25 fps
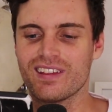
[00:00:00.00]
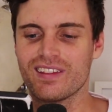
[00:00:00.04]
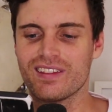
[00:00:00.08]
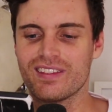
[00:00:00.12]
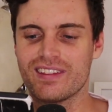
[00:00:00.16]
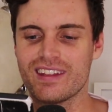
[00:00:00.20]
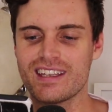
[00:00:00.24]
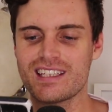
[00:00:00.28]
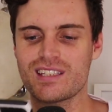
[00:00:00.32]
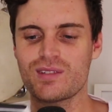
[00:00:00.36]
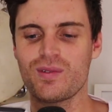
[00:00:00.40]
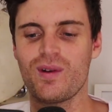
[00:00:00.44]

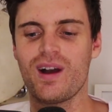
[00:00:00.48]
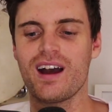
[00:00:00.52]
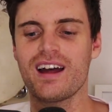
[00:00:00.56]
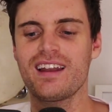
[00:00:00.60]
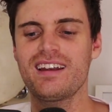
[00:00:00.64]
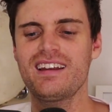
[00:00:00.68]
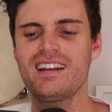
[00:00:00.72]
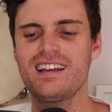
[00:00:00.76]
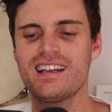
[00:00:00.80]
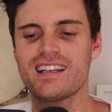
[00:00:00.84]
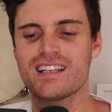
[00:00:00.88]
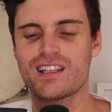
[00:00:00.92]
This
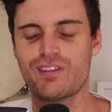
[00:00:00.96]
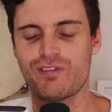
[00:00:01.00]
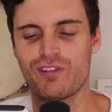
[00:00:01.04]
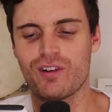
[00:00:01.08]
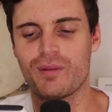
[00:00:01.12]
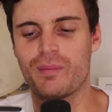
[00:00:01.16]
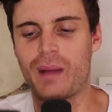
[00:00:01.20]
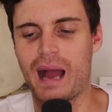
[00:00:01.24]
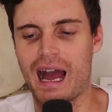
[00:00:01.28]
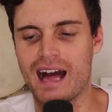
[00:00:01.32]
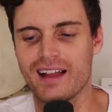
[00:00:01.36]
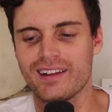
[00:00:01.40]
one is
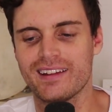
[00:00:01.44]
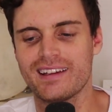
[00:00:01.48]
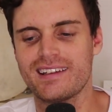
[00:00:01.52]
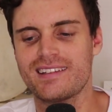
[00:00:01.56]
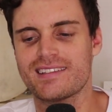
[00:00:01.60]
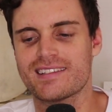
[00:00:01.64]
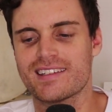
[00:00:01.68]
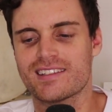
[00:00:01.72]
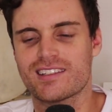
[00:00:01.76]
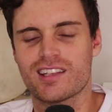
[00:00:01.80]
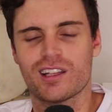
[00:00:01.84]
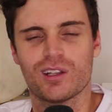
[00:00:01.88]
from
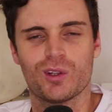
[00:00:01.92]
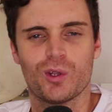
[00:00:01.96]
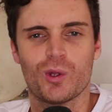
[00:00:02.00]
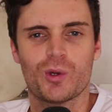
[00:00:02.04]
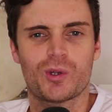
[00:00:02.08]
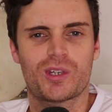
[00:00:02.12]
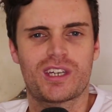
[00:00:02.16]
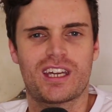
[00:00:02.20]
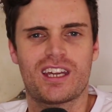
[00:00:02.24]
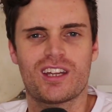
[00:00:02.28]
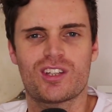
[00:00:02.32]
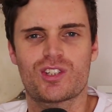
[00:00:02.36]
Alex. It's a
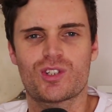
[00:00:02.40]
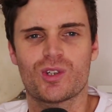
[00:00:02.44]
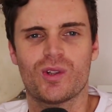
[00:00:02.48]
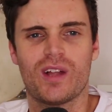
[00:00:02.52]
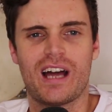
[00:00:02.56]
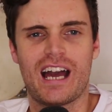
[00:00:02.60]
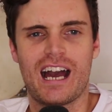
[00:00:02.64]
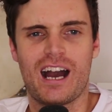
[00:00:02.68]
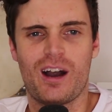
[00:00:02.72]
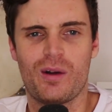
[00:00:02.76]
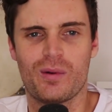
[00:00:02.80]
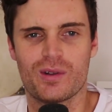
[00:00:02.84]
Luke
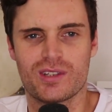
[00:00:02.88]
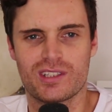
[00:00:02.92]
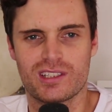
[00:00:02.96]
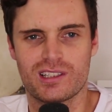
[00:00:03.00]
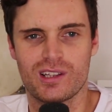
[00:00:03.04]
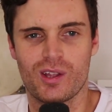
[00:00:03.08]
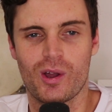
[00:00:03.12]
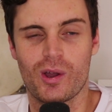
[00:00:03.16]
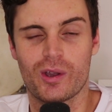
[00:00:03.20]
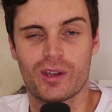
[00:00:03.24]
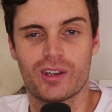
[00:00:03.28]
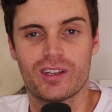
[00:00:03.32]
Kidgell Hour
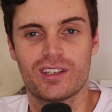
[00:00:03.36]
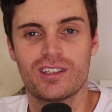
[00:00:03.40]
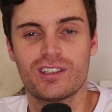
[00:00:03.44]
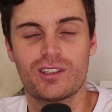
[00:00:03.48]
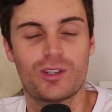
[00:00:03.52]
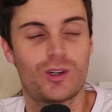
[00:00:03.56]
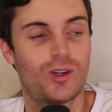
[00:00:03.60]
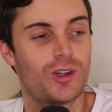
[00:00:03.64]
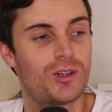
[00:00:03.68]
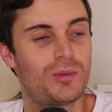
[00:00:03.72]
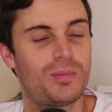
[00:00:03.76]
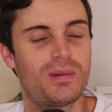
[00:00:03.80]
slogan.
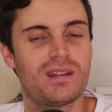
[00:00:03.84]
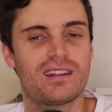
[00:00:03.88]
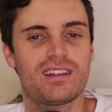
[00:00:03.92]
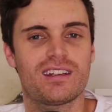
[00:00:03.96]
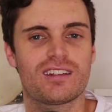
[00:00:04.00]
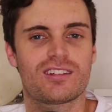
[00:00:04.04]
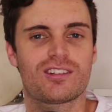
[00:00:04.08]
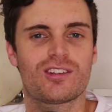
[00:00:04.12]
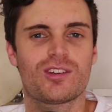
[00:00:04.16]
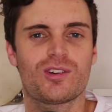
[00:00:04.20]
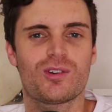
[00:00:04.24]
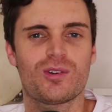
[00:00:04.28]
Could be
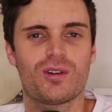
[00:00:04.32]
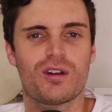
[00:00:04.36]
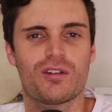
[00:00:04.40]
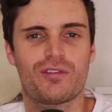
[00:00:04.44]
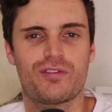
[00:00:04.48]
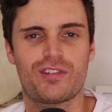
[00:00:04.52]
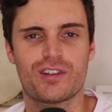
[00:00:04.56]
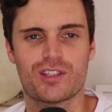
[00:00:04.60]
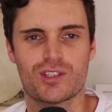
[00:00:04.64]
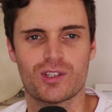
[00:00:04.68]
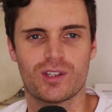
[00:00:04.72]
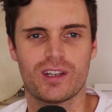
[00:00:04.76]
the new
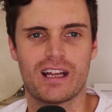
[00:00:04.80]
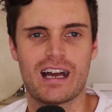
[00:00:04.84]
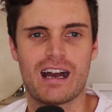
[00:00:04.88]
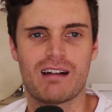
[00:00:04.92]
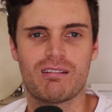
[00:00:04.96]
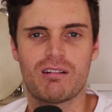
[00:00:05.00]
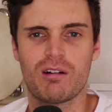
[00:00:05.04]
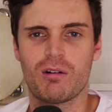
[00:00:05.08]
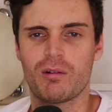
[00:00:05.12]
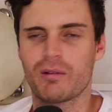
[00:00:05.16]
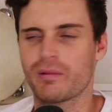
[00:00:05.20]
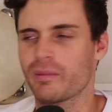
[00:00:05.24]
official
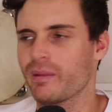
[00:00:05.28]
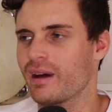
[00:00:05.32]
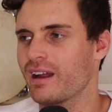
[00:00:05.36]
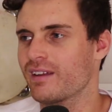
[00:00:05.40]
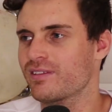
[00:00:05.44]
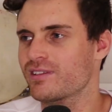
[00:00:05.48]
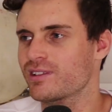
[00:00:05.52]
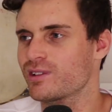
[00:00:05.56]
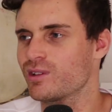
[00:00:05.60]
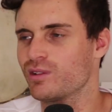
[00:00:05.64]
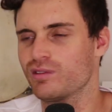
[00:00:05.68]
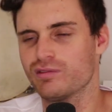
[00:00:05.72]
hour. We might
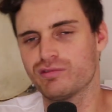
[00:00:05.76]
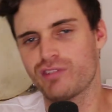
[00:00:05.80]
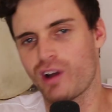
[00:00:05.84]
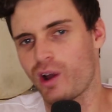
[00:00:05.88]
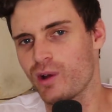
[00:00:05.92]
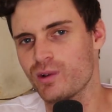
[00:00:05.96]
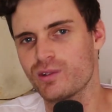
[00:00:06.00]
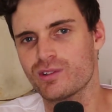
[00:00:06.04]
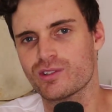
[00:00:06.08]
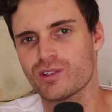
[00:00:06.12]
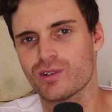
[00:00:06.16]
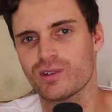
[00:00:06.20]
have to do a
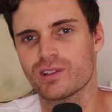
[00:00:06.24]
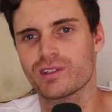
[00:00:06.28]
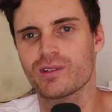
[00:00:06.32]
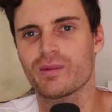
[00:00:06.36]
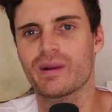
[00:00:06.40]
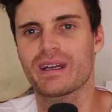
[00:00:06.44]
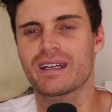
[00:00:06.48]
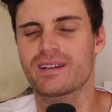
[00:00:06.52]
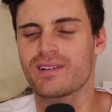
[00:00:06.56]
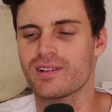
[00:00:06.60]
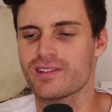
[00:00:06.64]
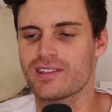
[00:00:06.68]
vote during the
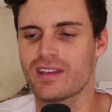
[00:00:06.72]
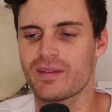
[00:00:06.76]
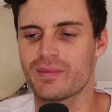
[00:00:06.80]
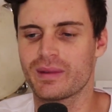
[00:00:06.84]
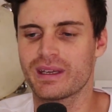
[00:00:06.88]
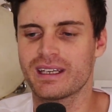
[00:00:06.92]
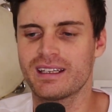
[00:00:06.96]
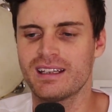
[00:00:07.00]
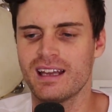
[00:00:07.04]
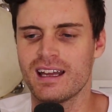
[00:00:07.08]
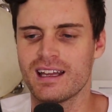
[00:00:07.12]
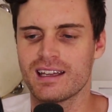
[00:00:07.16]
week or
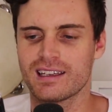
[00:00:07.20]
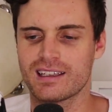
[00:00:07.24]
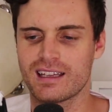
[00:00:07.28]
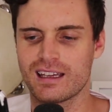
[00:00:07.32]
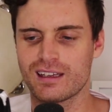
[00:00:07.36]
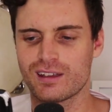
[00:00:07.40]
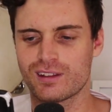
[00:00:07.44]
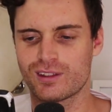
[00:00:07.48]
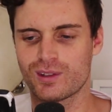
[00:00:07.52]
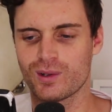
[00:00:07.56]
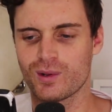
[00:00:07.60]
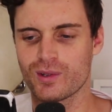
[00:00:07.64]
something.
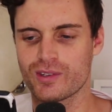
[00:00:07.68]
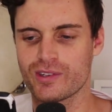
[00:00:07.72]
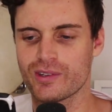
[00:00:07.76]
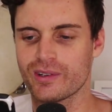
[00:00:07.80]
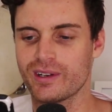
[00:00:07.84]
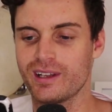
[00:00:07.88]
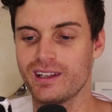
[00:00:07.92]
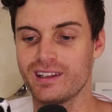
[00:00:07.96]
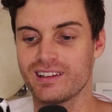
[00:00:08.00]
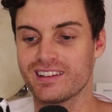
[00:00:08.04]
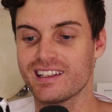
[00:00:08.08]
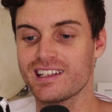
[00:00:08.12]
Get your thoughts
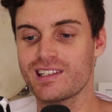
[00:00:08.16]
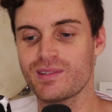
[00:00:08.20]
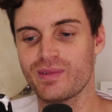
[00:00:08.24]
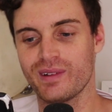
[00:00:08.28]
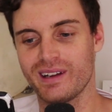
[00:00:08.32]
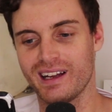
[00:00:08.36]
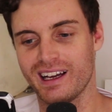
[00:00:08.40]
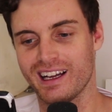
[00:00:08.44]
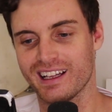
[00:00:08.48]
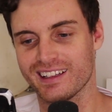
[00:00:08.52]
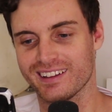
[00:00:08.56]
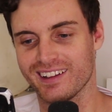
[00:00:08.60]
on it. This
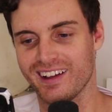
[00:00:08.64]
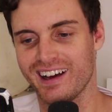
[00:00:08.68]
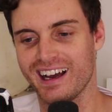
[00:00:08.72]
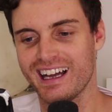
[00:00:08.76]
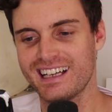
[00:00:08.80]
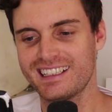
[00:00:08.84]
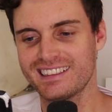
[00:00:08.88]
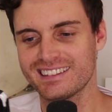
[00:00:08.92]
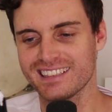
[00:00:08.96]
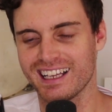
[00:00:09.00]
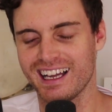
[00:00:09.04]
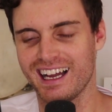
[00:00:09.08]
one I
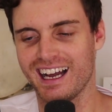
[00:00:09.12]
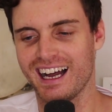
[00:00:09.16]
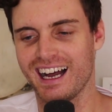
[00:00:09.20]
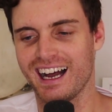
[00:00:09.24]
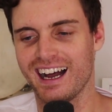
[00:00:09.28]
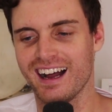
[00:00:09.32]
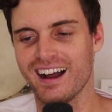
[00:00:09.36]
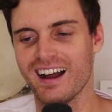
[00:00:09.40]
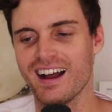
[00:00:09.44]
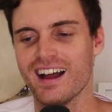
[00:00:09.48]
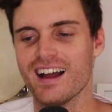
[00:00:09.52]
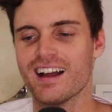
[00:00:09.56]
liked.
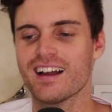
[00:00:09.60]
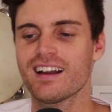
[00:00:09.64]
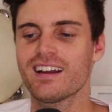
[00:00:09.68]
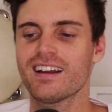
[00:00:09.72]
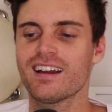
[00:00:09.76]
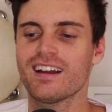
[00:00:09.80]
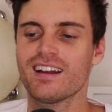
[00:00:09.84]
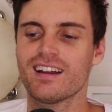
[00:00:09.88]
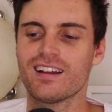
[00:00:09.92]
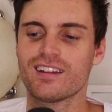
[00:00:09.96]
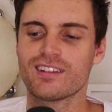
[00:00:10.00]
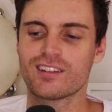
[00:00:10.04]
The
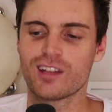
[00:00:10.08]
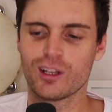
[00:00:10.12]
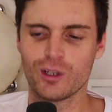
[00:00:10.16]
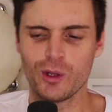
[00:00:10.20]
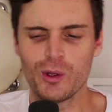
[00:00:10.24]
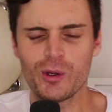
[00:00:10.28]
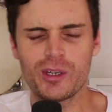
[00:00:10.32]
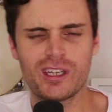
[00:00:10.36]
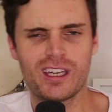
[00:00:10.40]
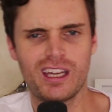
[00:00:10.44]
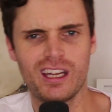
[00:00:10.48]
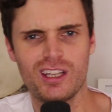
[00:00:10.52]

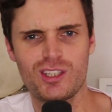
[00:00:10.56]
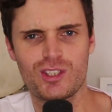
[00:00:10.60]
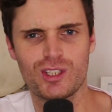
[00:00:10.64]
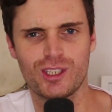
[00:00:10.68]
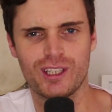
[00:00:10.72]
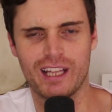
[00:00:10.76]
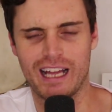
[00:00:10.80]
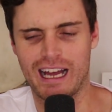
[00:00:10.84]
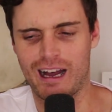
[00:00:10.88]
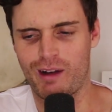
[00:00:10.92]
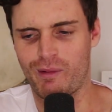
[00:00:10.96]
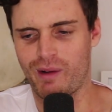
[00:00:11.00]
Luke
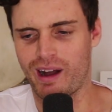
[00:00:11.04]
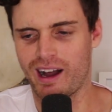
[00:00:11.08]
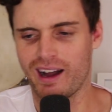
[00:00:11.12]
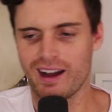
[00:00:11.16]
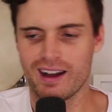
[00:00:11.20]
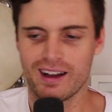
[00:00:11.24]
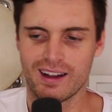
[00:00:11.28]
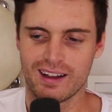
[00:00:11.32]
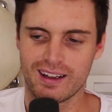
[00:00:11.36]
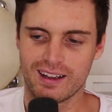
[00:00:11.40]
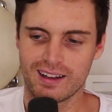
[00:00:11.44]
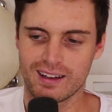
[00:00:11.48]
Kidgell
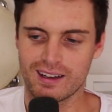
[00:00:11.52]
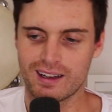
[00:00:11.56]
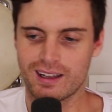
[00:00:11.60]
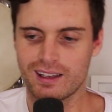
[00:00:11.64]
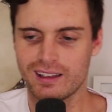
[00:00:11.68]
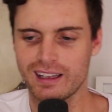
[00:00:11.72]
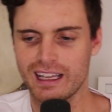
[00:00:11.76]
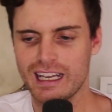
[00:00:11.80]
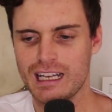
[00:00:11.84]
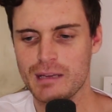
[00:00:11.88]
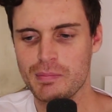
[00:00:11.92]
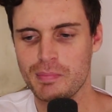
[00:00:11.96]
Hour.
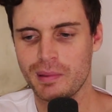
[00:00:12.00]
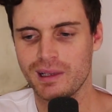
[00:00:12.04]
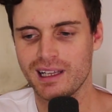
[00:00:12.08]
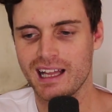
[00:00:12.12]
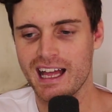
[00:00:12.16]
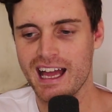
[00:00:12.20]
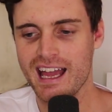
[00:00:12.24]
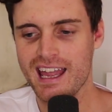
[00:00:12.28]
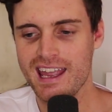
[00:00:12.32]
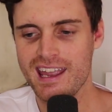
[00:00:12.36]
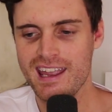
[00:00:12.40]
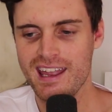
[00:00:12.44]
Click
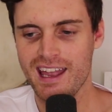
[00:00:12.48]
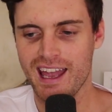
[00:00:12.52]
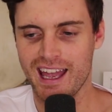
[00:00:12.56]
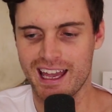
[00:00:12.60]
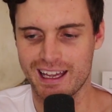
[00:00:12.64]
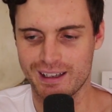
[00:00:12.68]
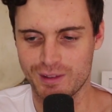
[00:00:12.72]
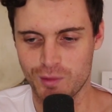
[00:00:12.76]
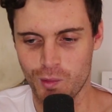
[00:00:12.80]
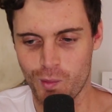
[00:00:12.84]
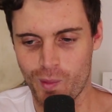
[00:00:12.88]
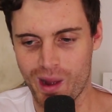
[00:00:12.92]
play
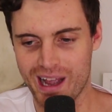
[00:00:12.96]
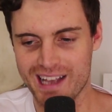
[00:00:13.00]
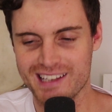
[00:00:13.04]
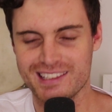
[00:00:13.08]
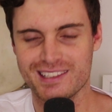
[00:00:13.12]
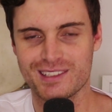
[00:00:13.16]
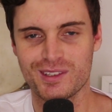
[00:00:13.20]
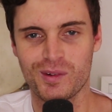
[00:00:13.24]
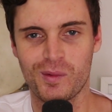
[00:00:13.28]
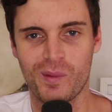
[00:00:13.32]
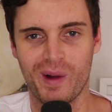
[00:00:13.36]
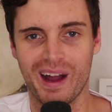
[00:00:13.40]
and
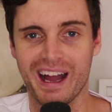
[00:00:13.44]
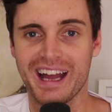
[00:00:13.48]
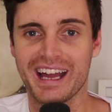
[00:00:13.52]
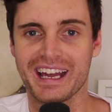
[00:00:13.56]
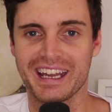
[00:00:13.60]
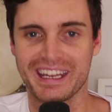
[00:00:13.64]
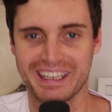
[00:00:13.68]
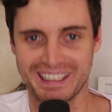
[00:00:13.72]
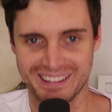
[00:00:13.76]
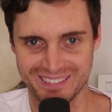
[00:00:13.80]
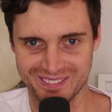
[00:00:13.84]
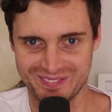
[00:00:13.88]
waste
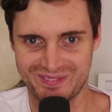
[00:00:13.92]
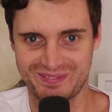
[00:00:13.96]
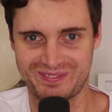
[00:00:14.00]
away.